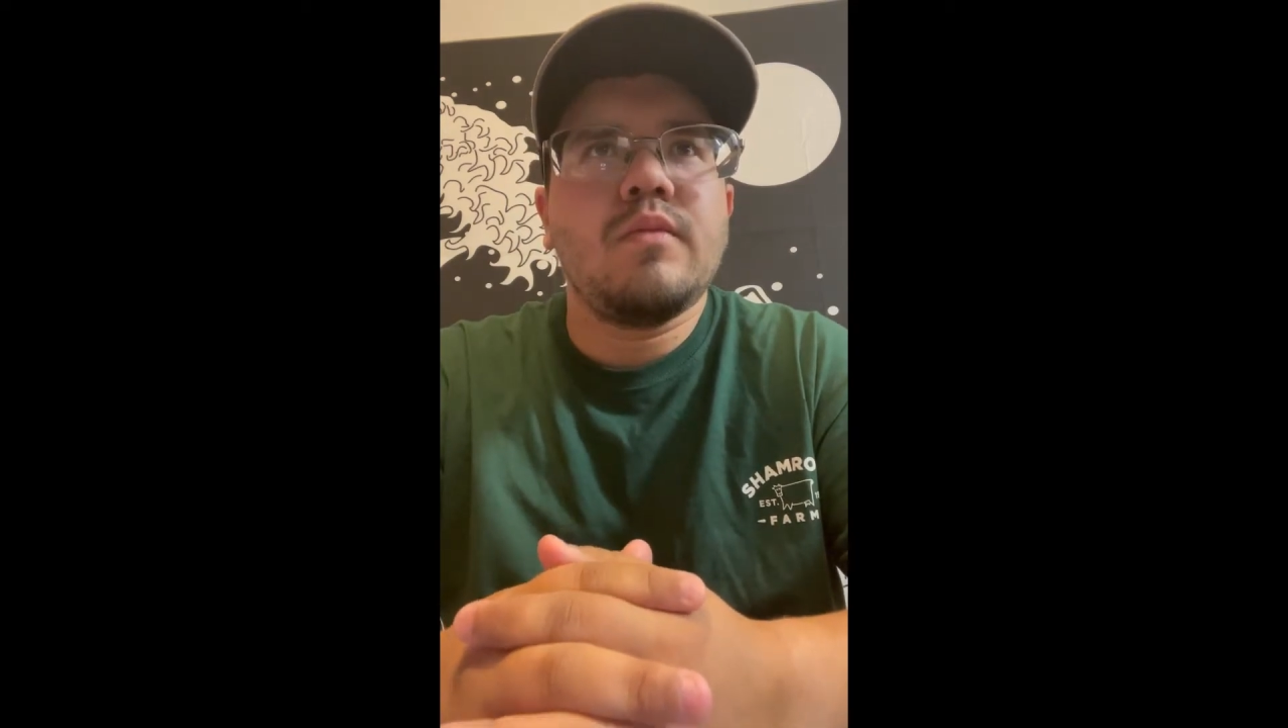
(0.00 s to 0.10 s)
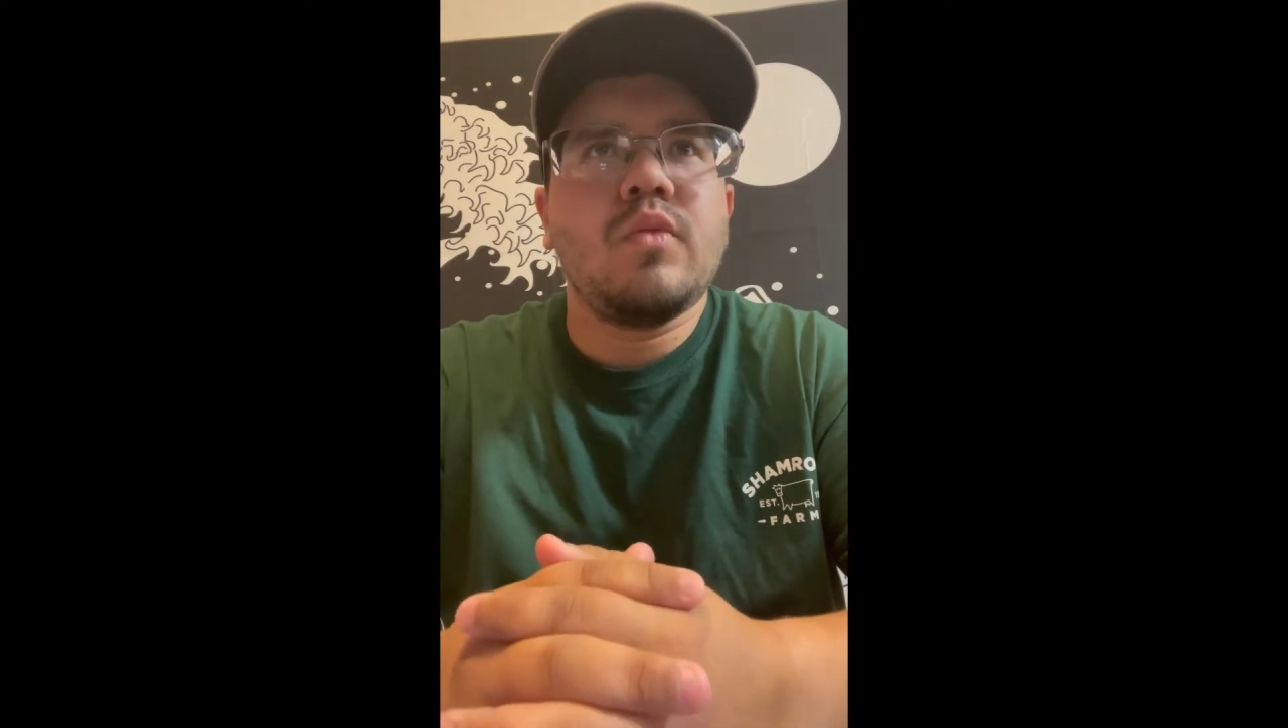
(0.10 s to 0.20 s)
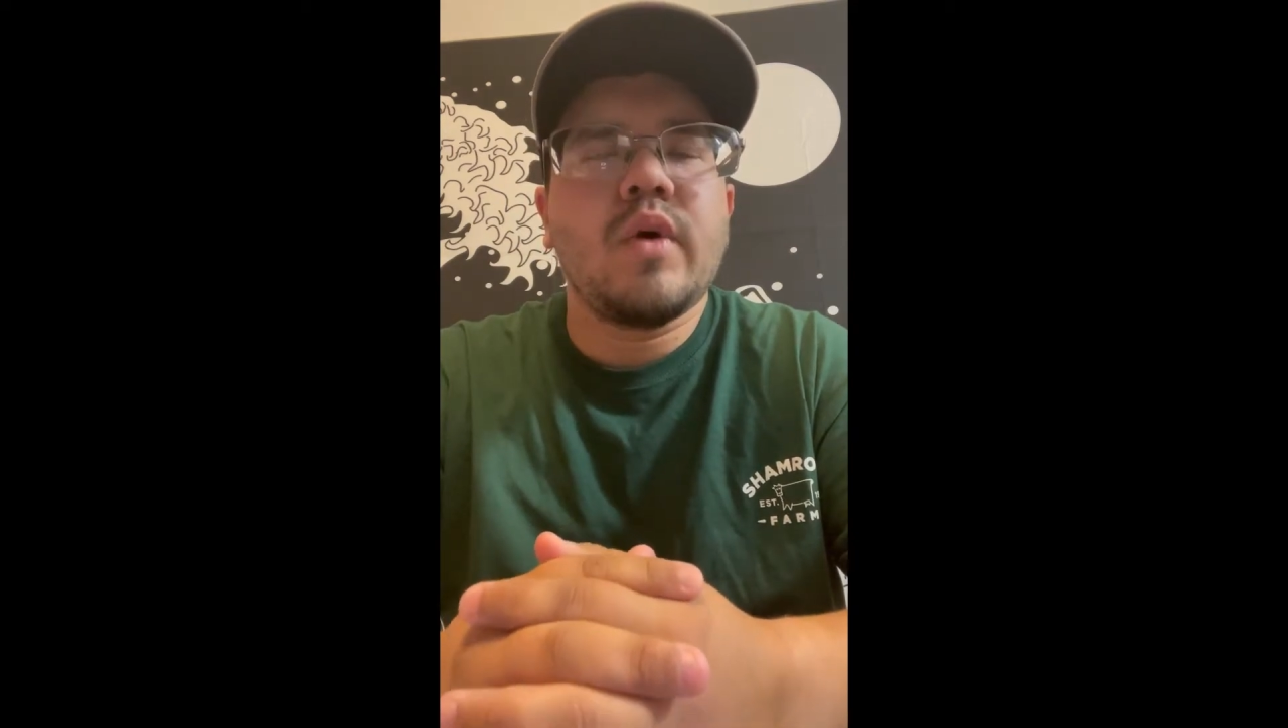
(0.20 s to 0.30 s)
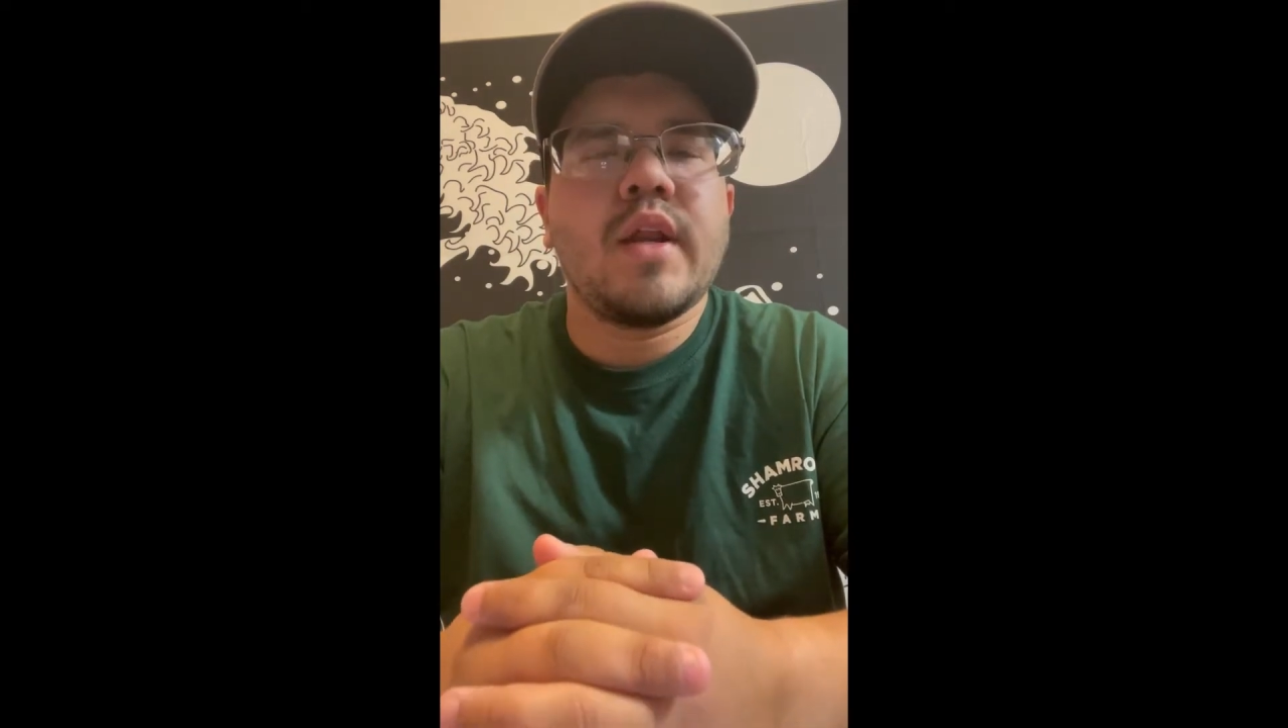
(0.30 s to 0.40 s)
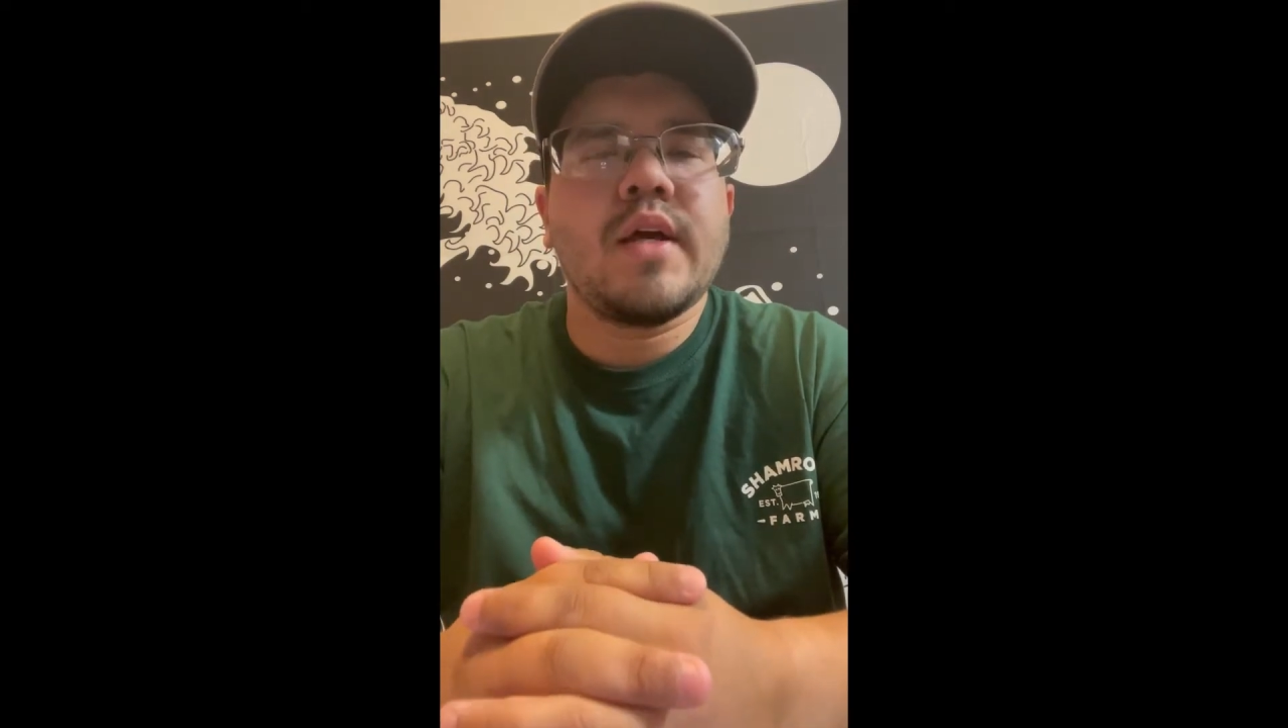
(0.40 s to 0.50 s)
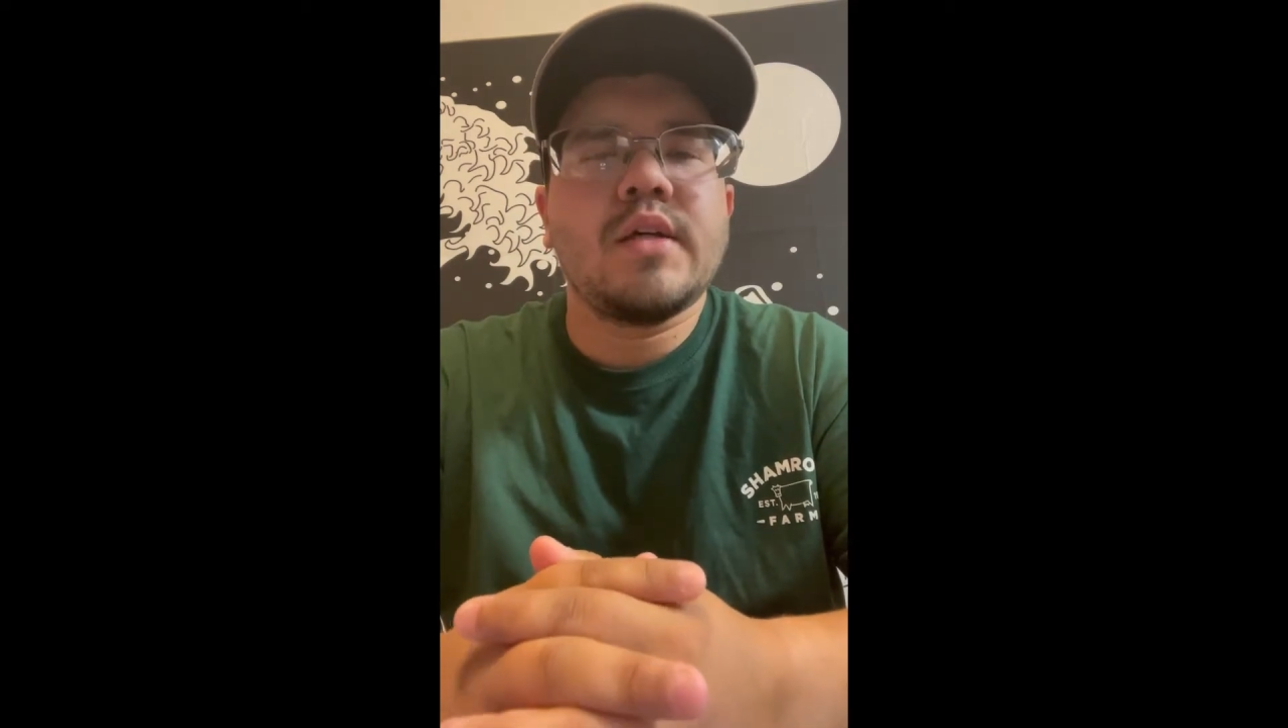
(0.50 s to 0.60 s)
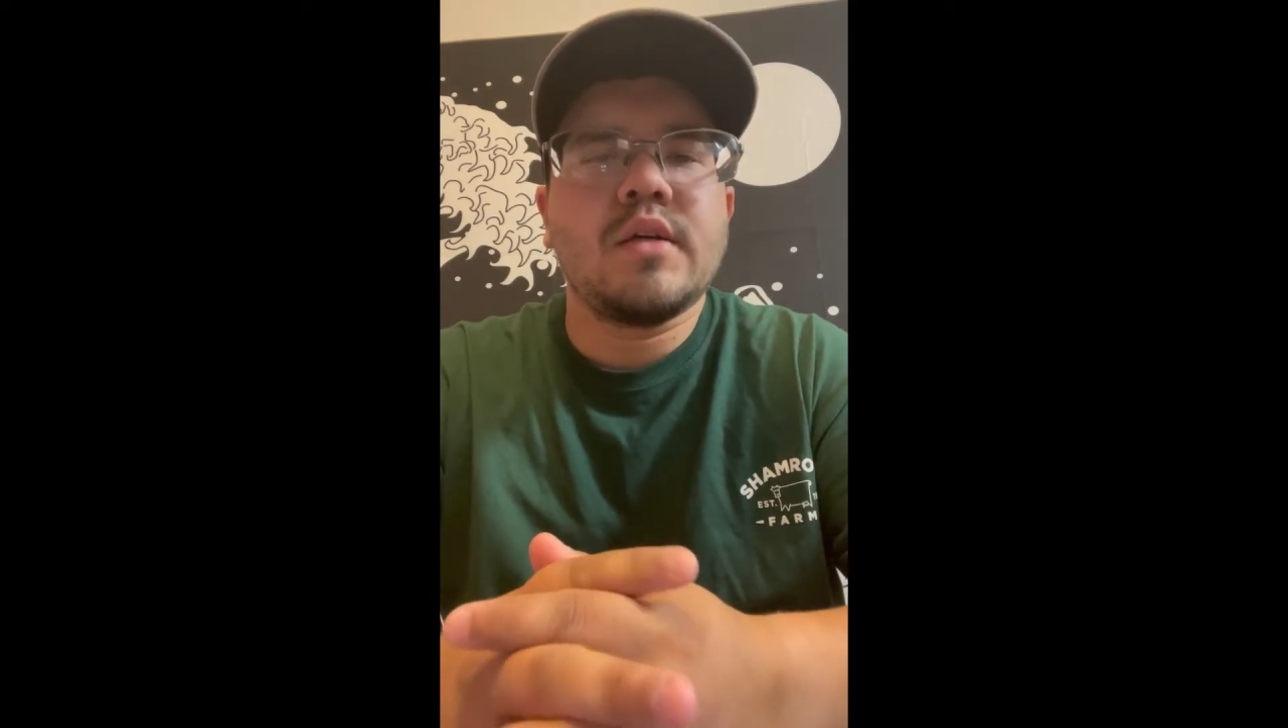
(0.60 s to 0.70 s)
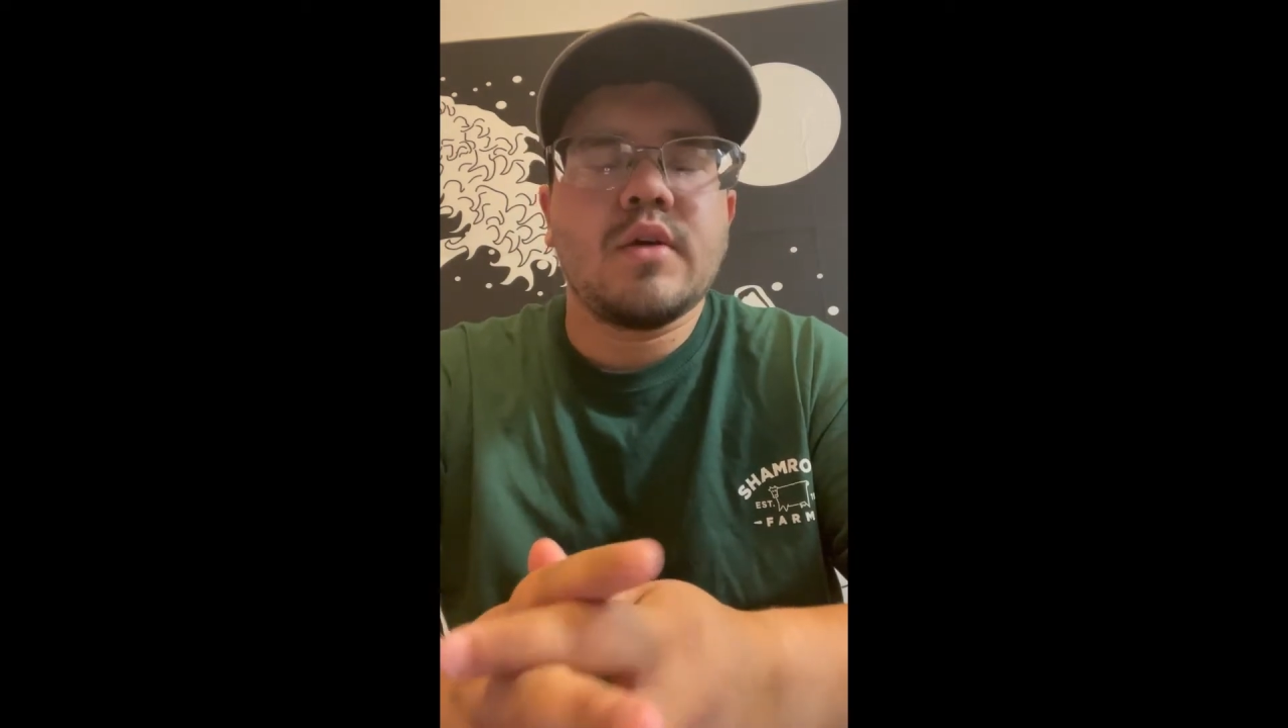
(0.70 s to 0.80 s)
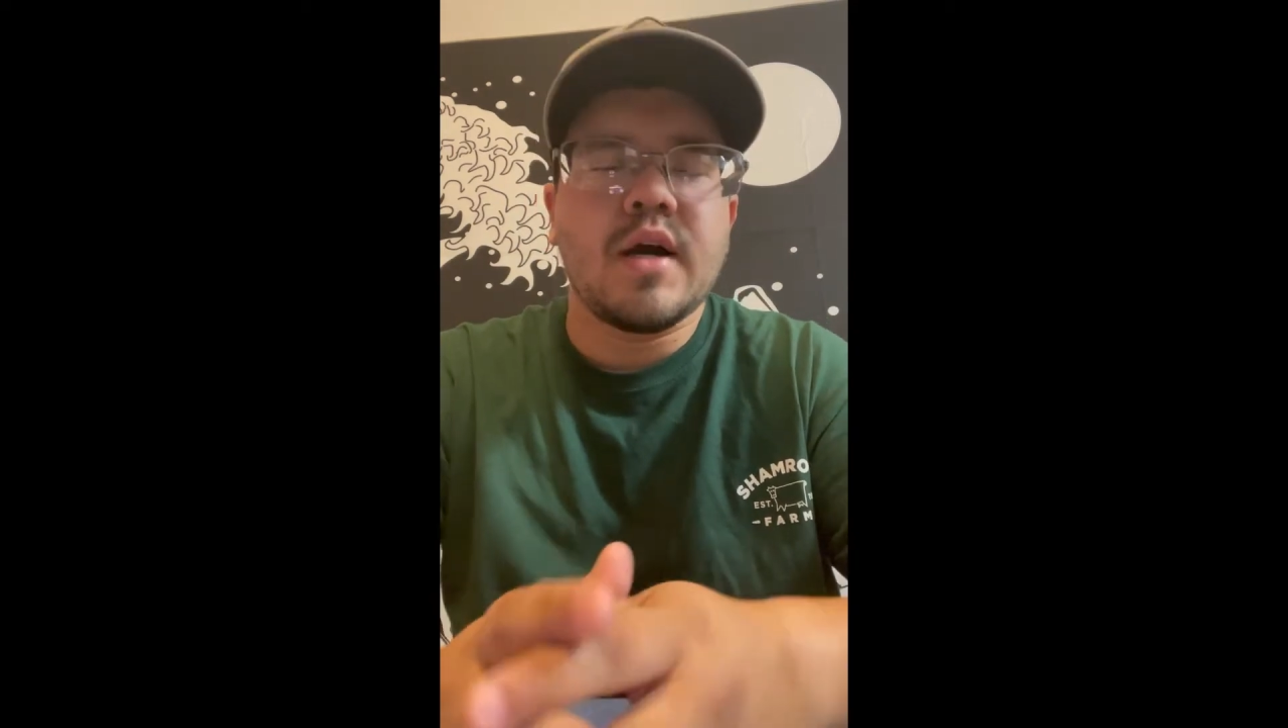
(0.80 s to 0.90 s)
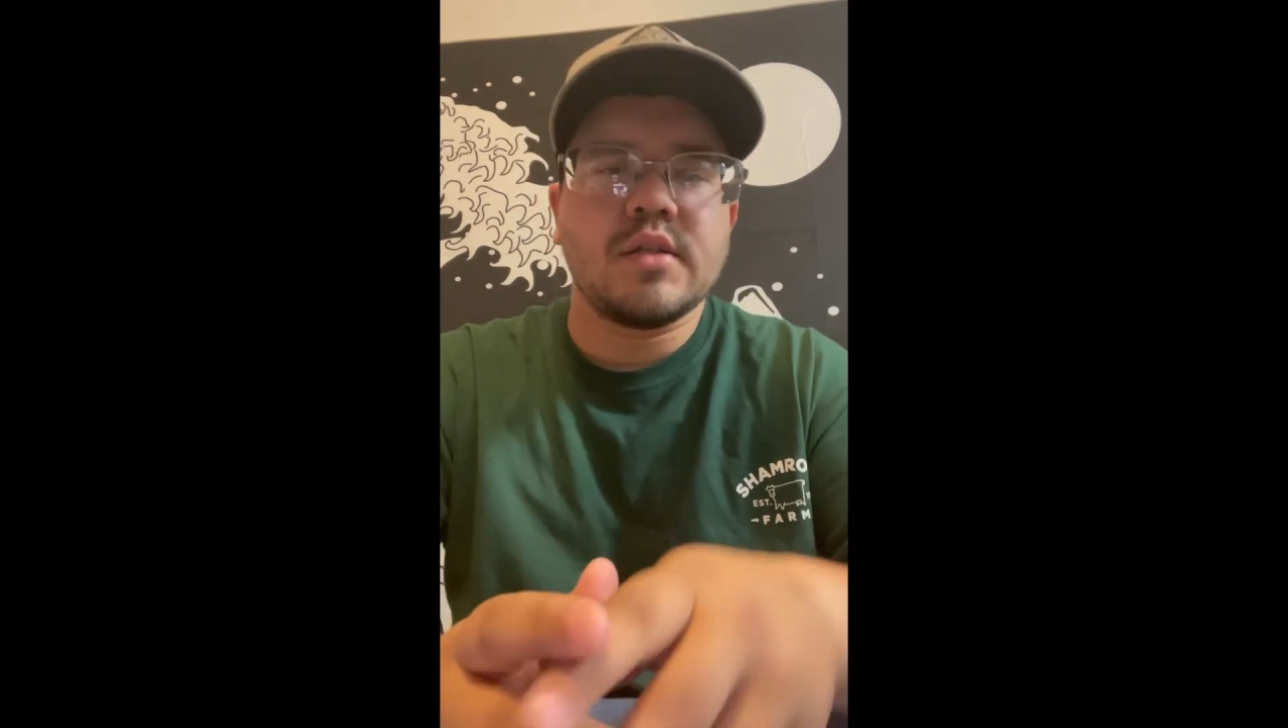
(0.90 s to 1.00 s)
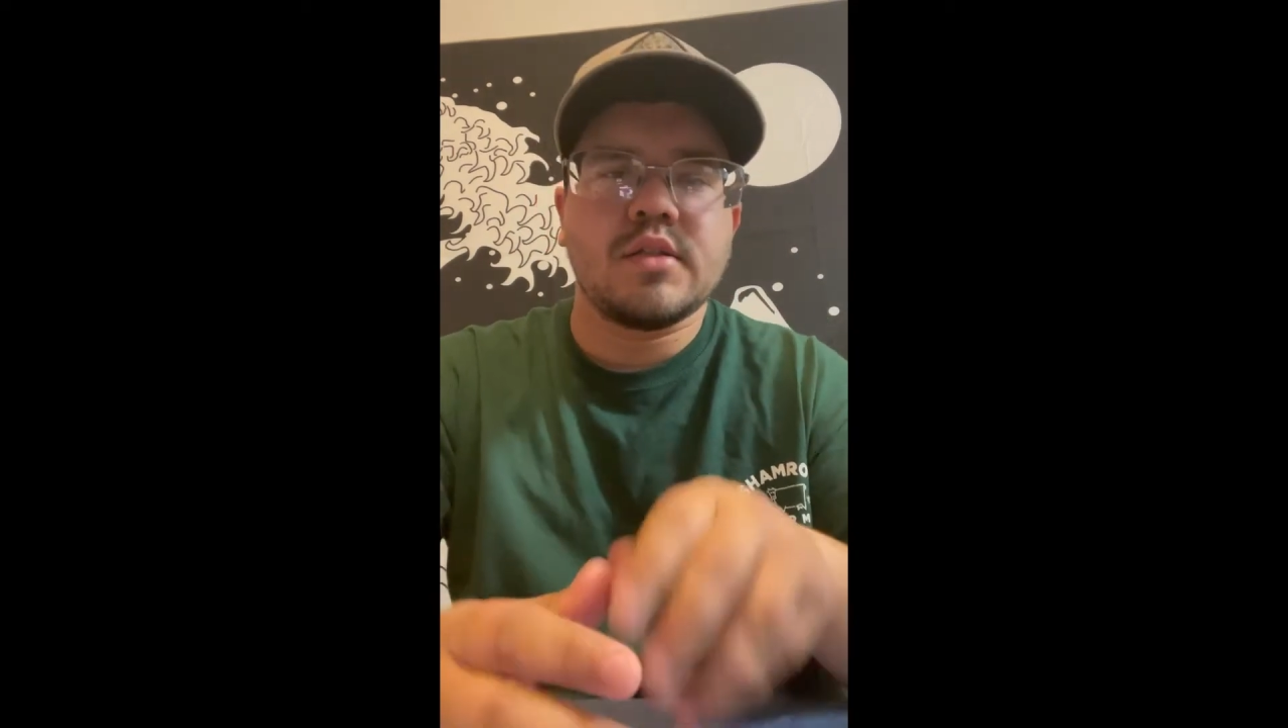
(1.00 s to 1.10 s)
when I got